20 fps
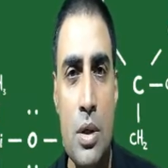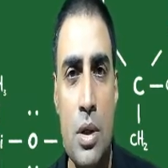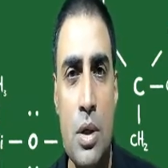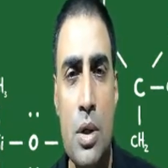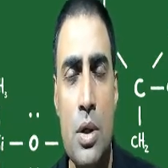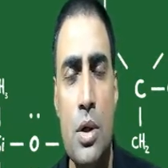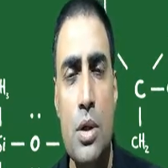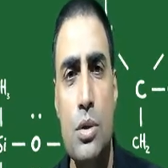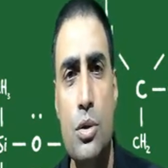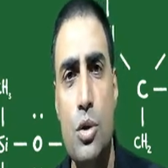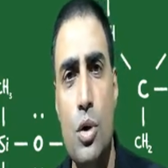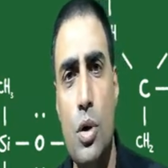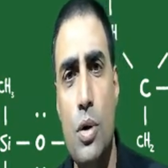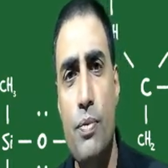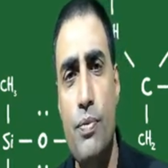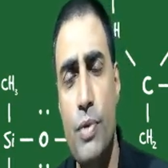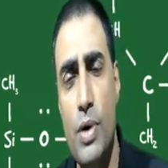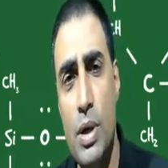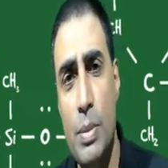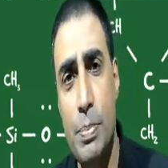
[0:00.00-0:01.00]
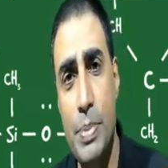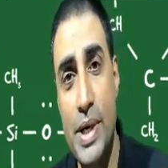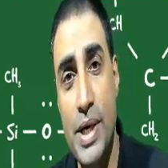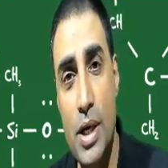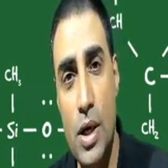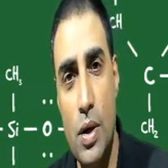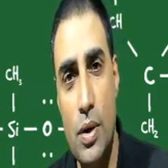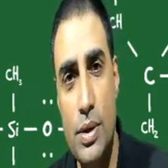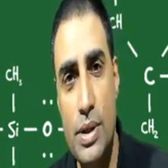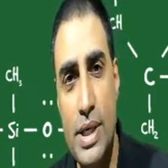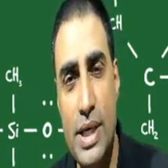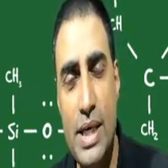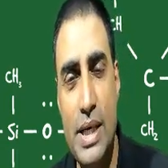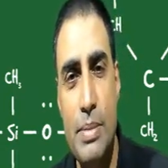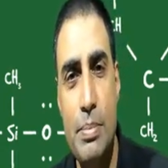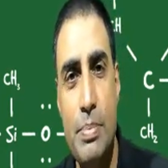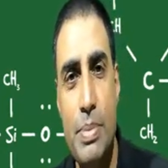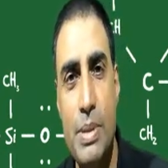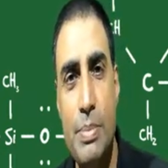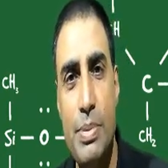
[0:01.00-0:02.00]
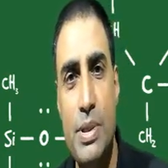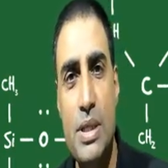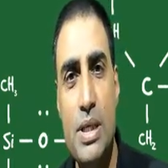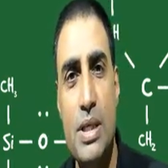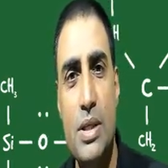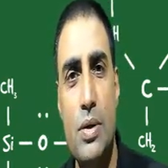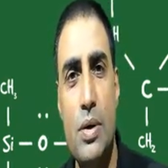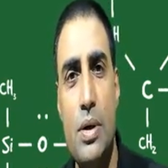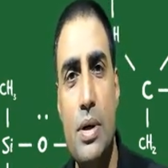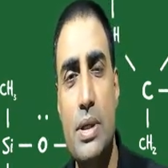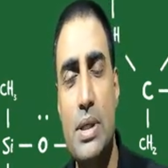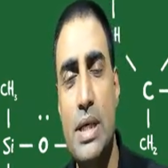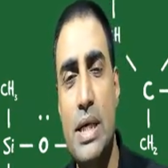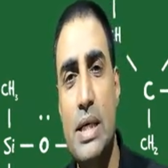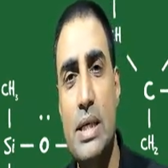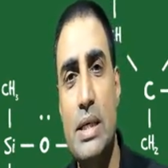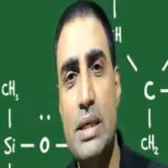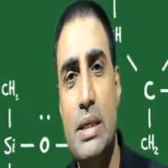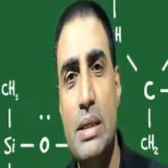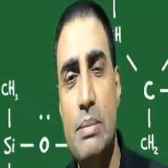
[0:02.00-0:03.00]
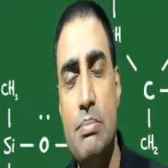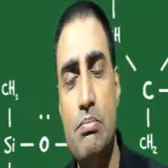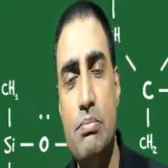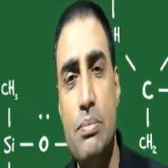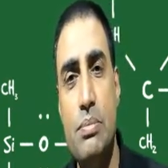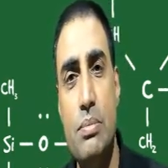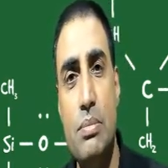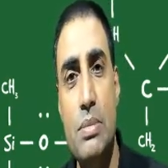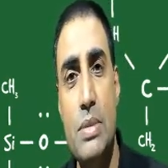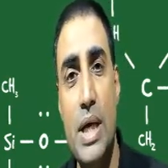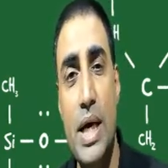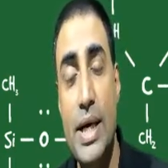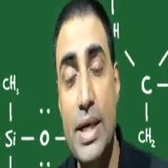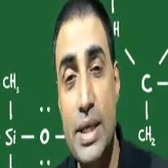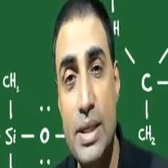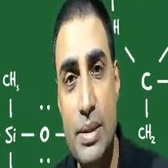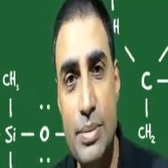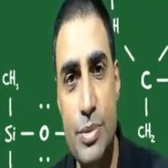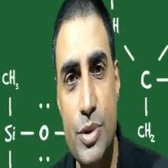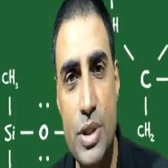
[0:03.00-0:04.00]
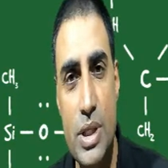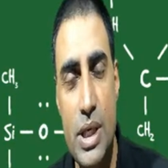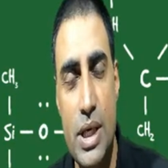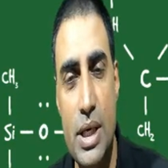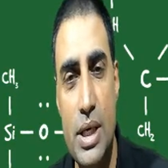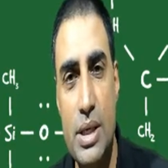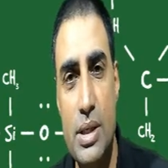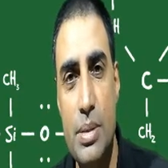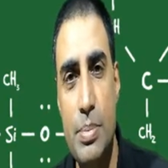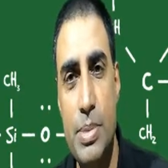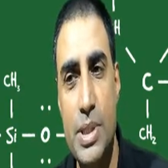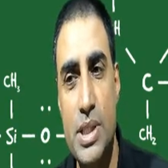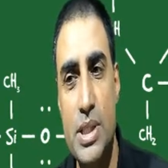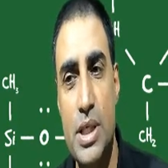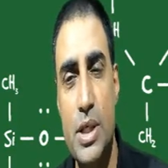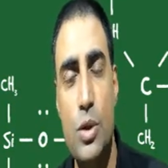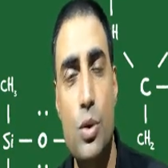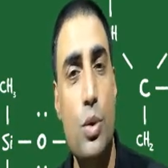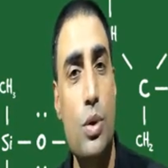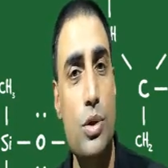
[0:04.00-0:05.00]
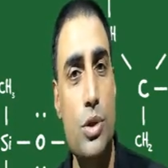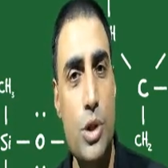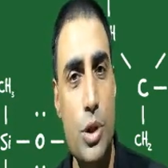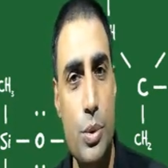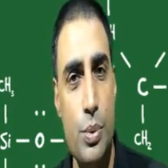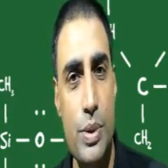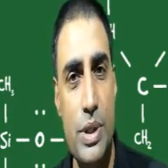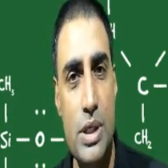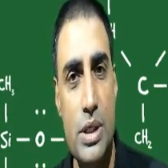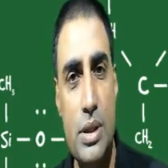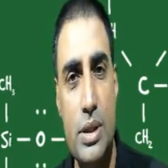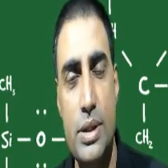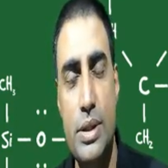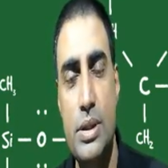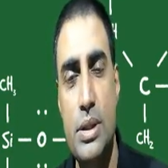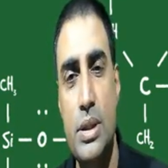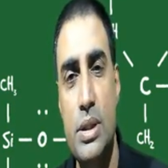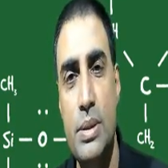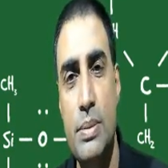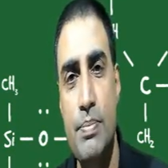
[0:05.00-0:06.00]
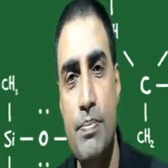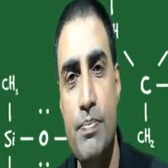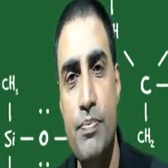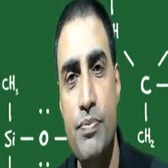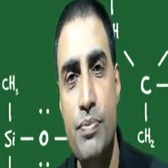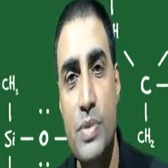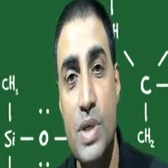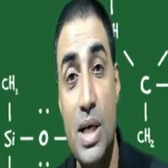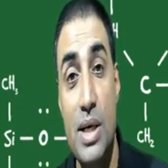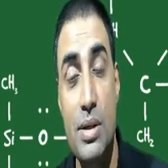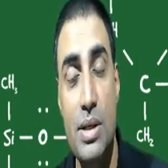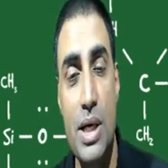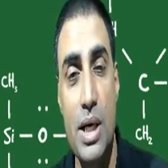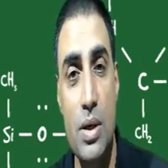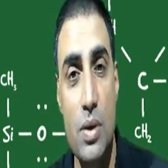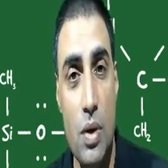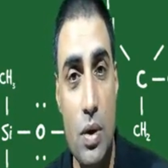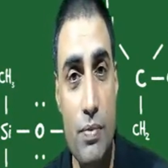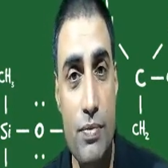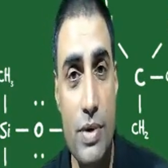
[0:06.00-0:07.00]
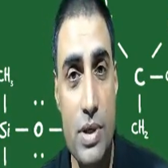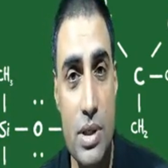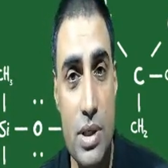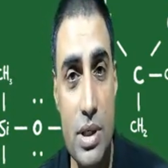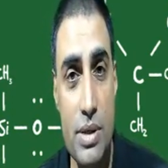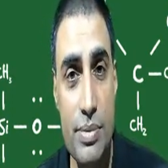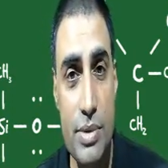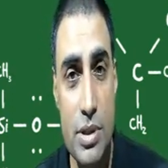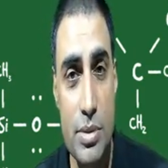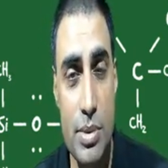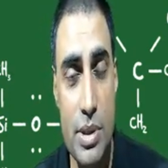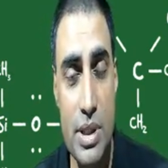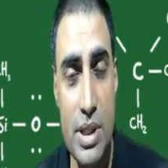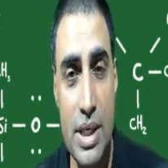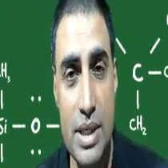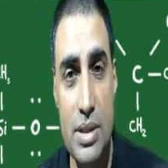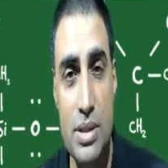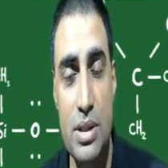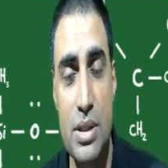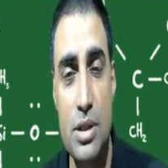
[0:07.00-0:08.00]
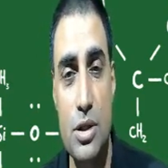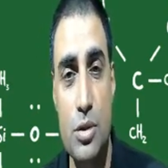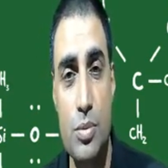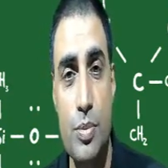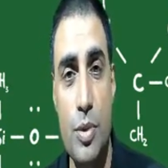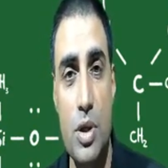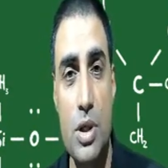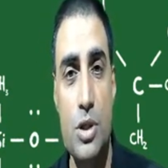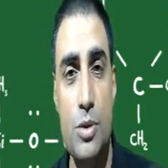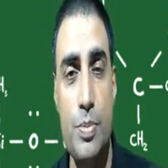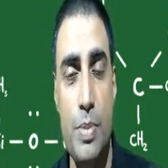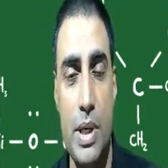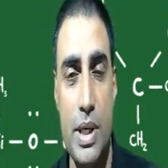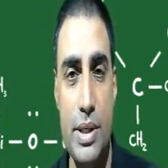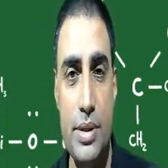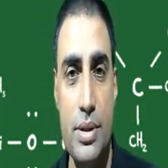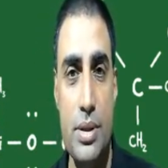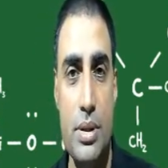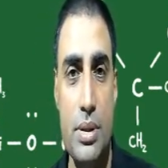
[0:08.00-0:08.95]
So for a pretty long time, people they thought that atoms, they are the basic constituents and they are not further divisible. That's the smallest particle.